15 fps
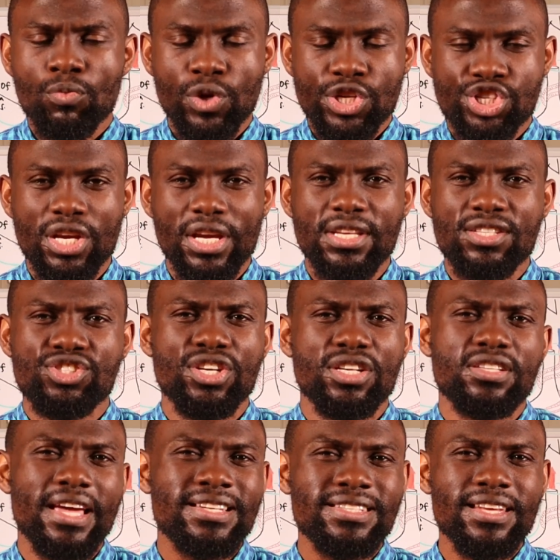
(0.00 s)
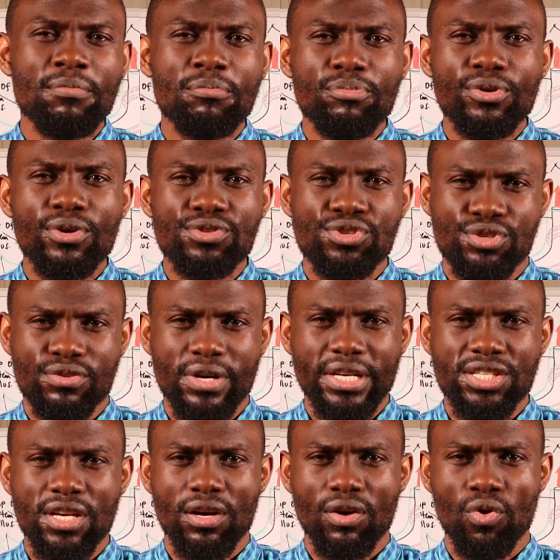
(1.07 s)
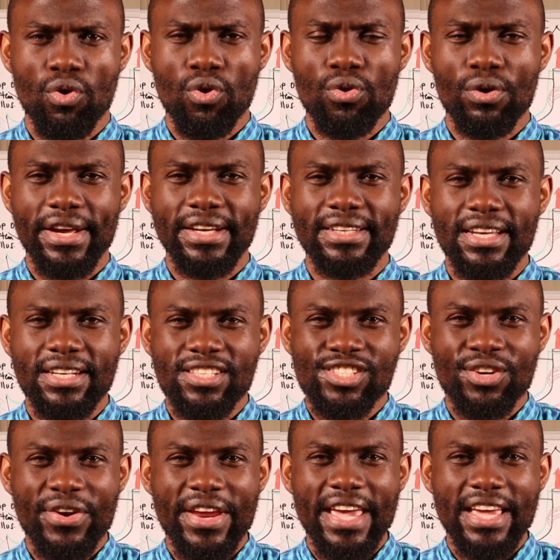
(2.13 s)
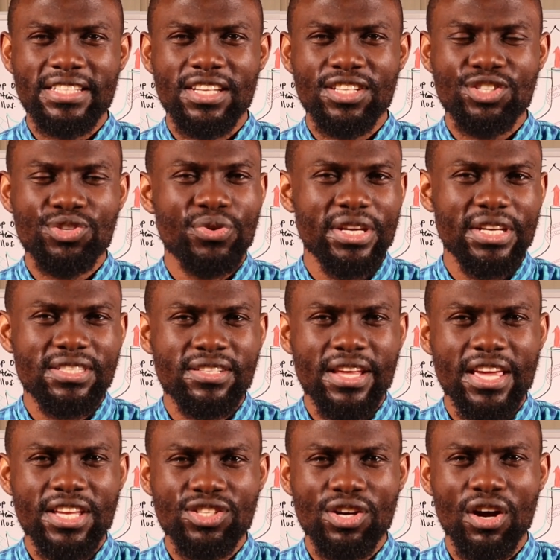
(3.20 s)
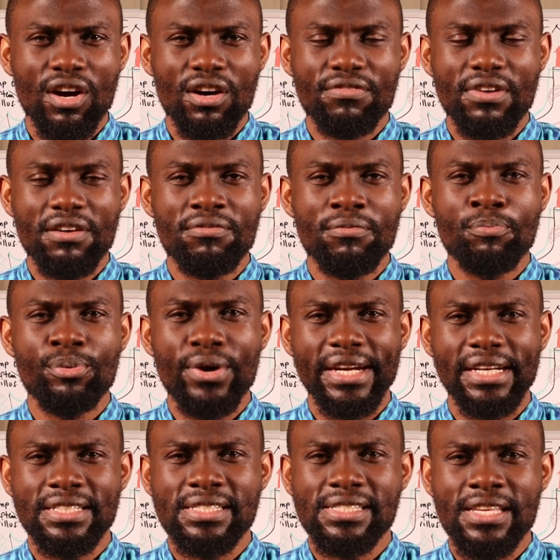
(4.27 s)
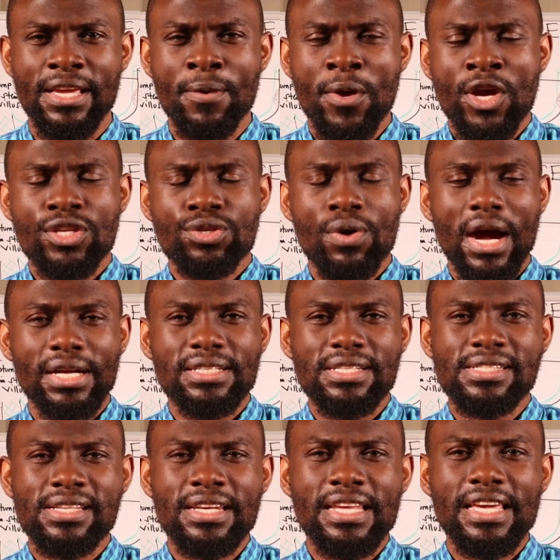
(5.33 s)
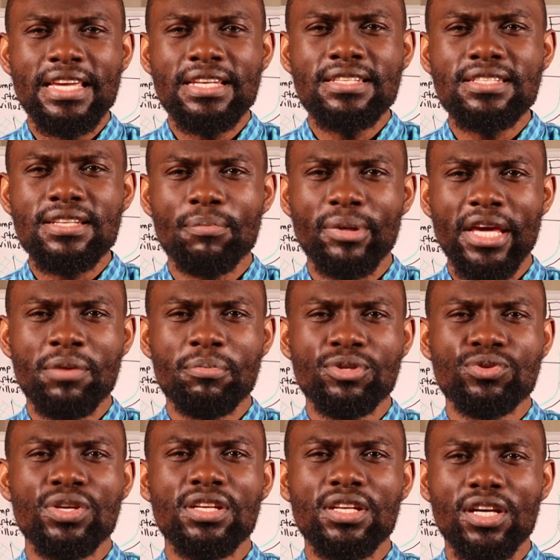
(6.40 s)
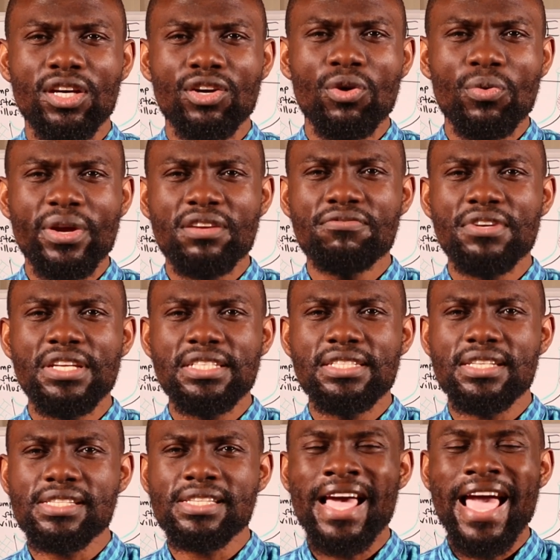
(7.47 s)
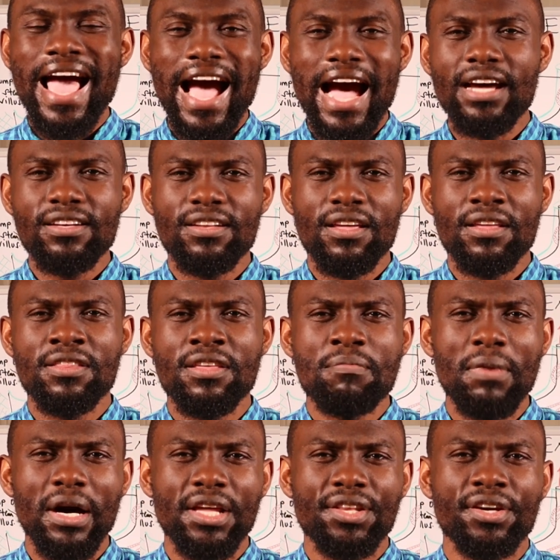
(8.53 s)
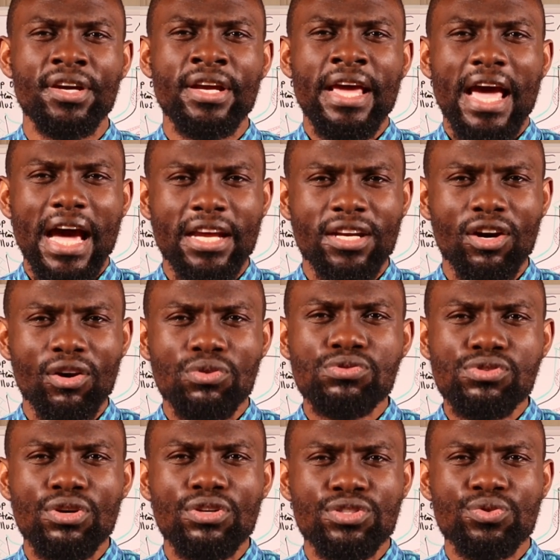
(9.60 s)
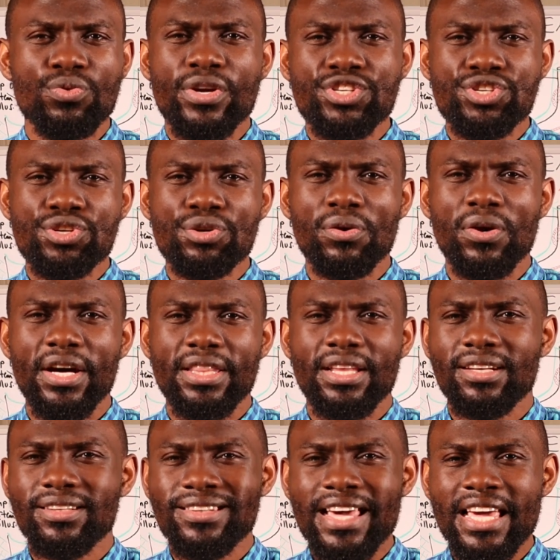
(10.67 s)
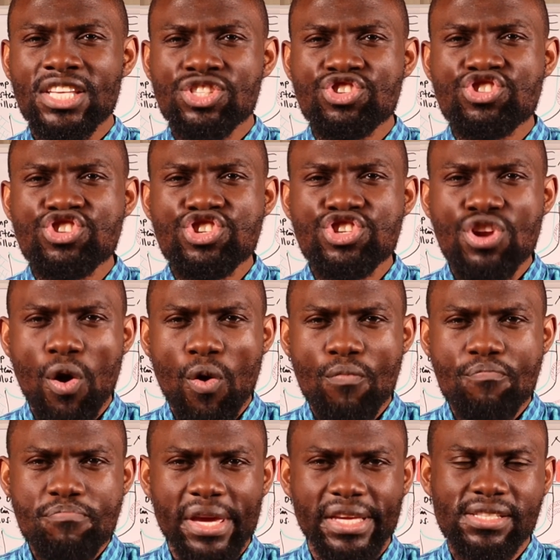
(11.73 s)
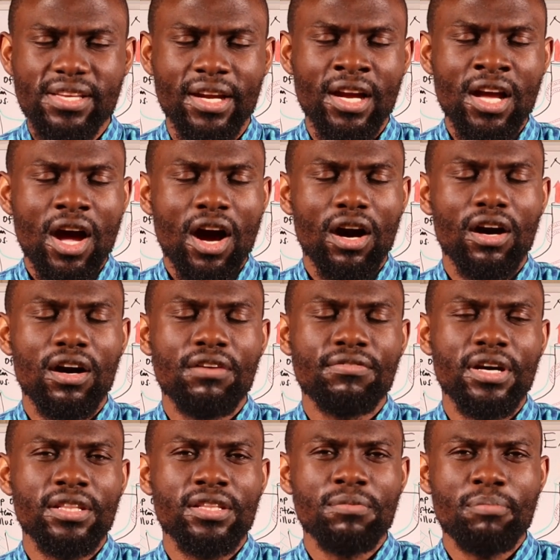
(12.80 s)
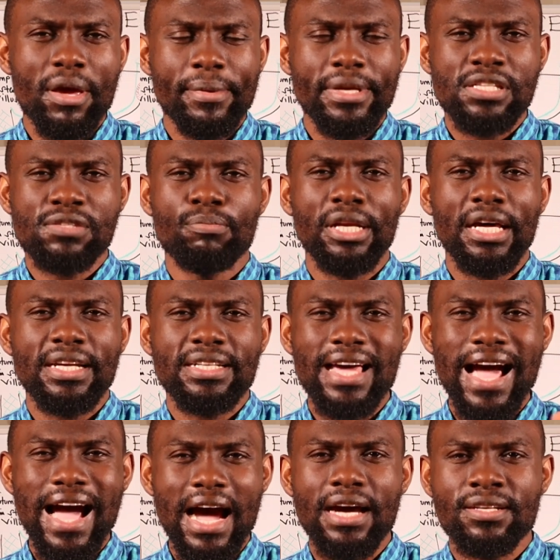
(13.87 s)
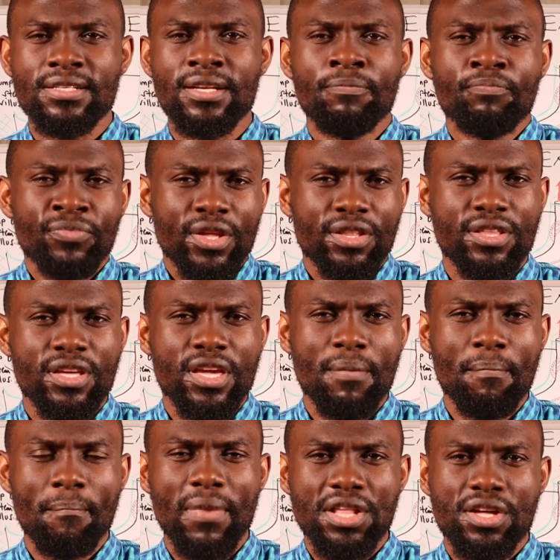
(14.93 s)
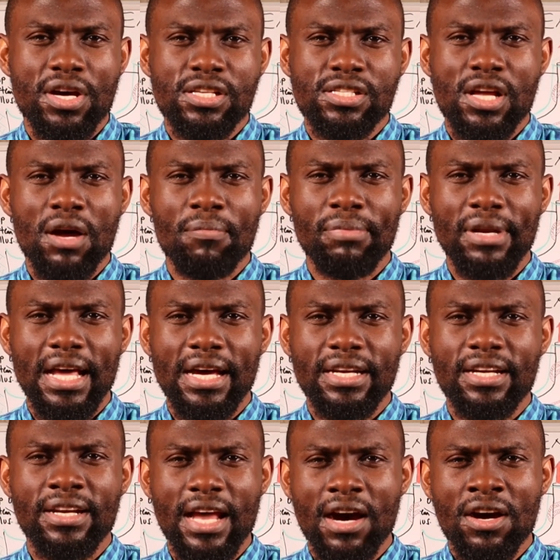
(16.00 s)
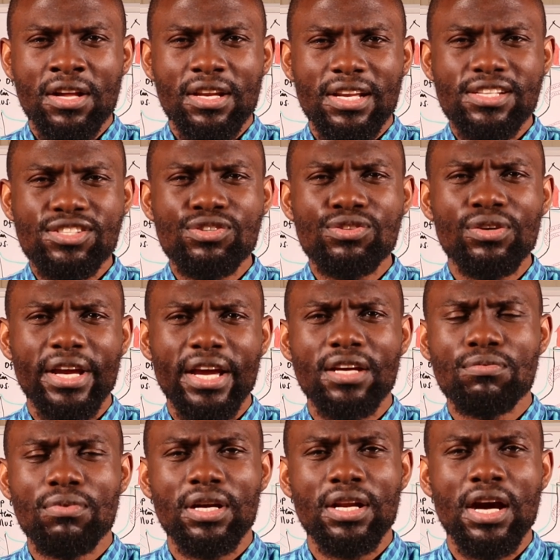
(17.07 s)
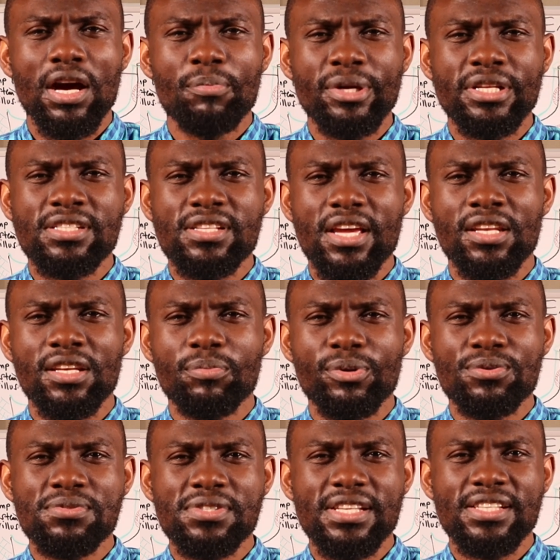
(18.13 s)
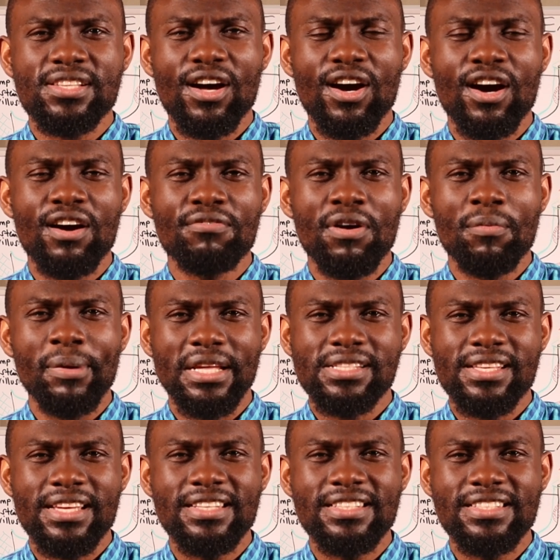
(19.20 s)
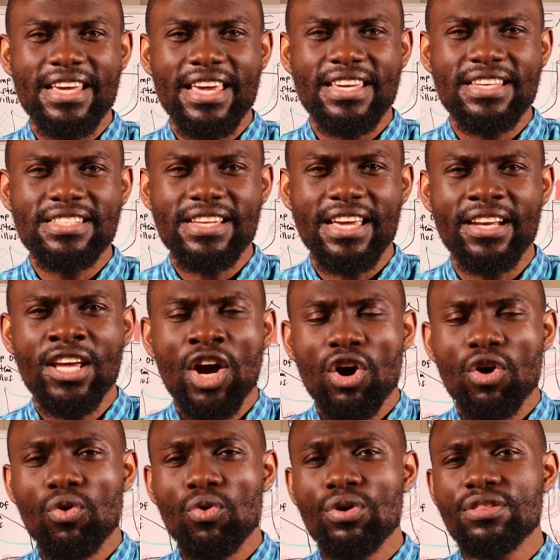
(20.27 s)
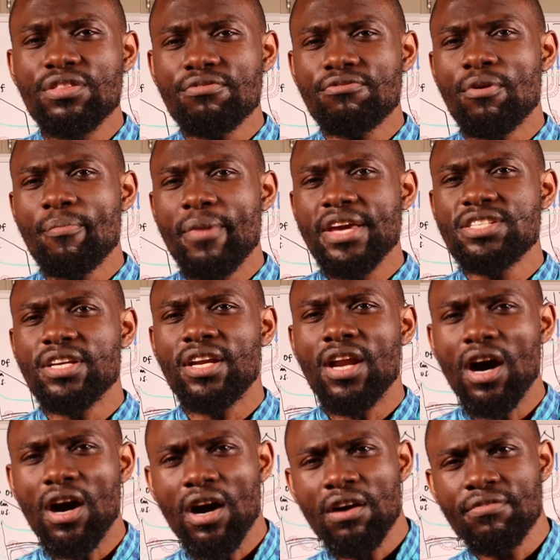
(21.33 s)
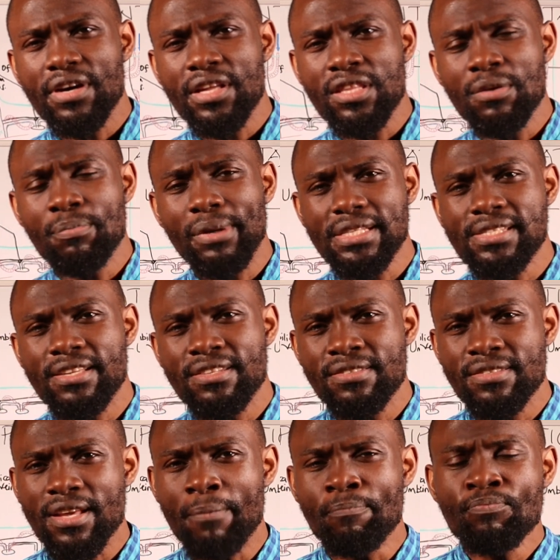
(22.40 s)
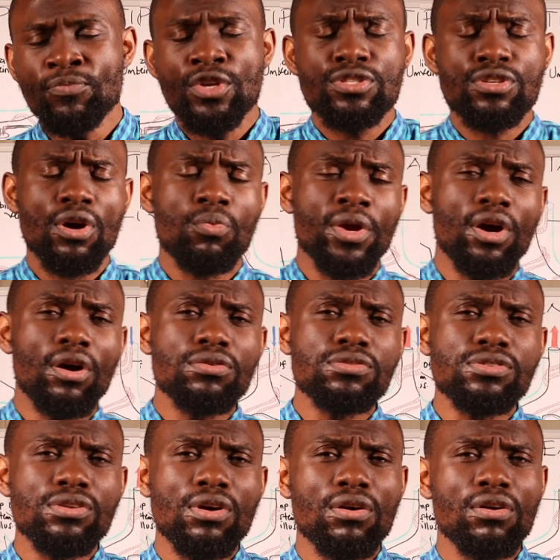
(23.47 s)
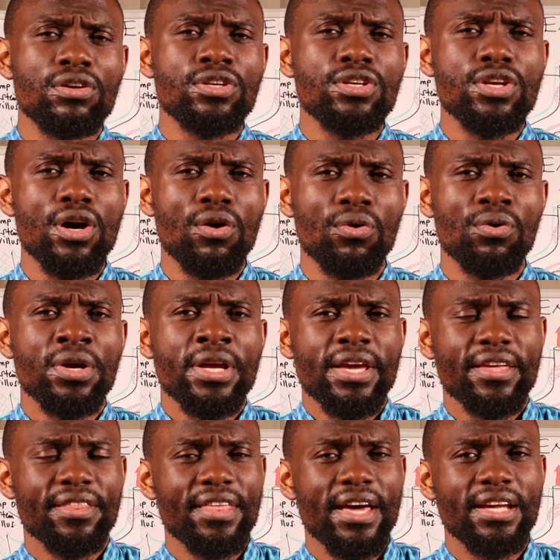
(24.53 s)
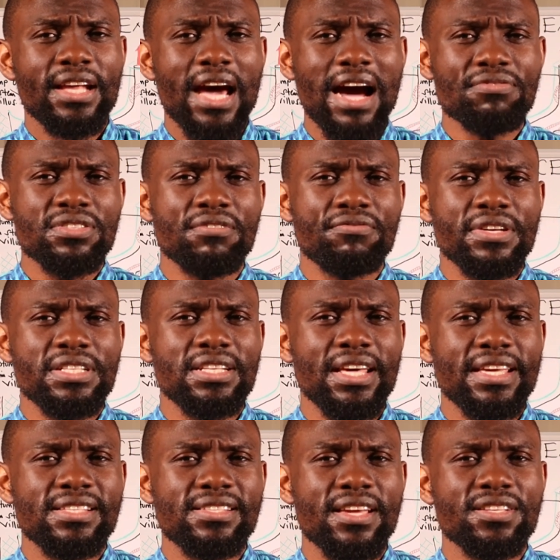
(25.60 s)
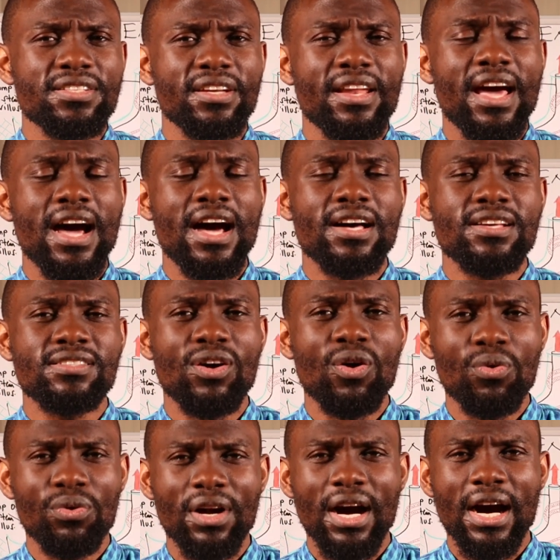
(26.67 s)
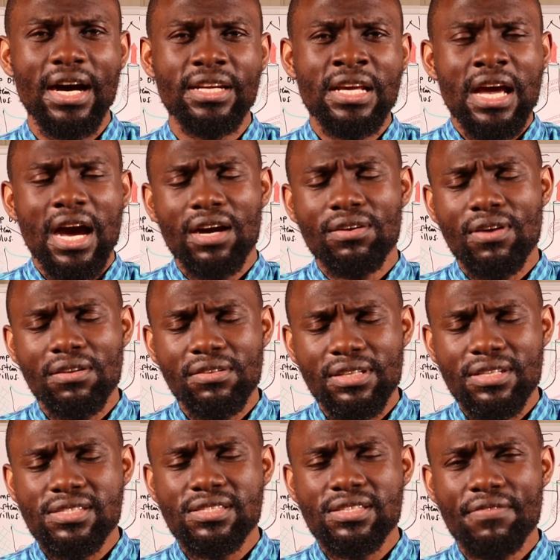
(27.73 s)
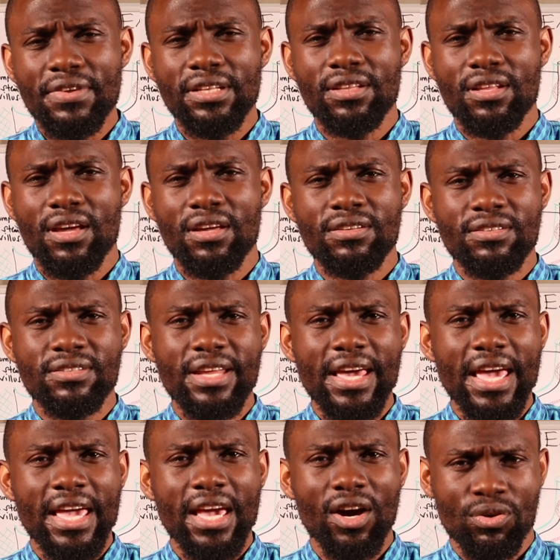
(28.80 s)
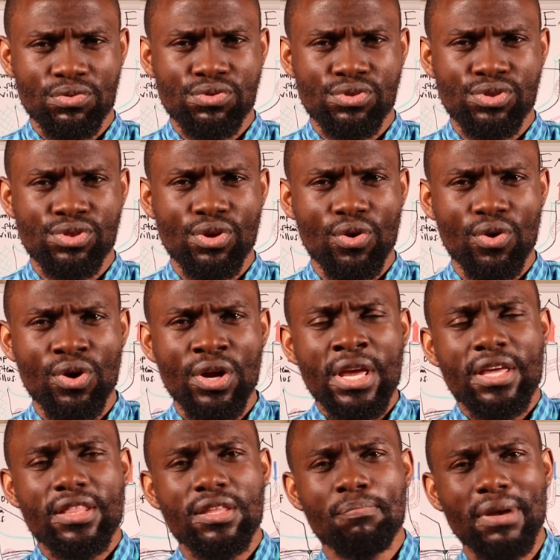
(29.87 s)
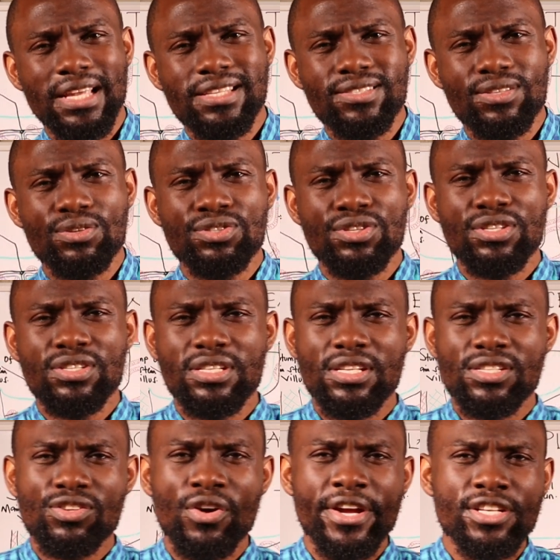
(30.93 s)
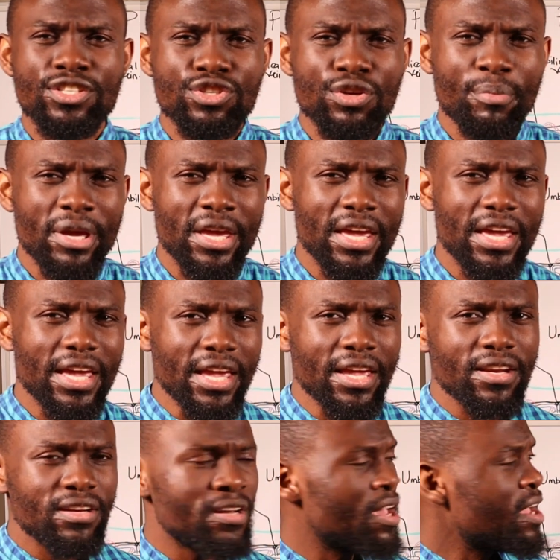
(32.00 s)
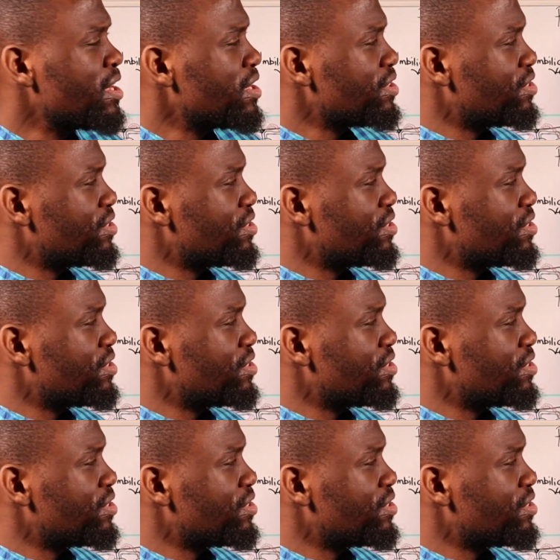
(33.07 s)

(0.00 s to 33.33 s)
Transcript: which is just a temporal structure or organ that is created during the stage of uh, pregnancy to act as an interplay between the growing fetus and the mother and also to ensure that there is no mixing of the baby's blood and the mother's blood. Now let's look at what happens in the process of placentation formation or the formation of the placenta. So we also know that after fertilization has occurred, around the seventh day or so, the blastocyst is going to be in